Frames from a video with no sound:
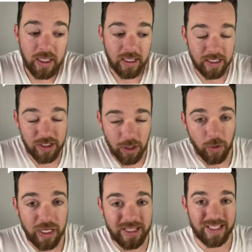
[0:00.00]
It's so
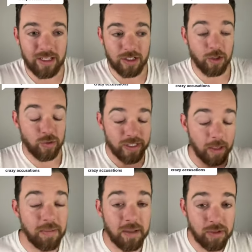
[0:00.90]
easy to do.
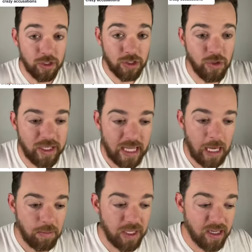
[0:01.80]
Sometimes they're doing
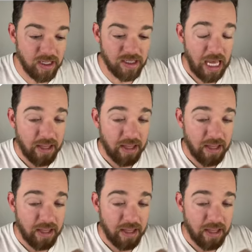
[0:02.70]
that because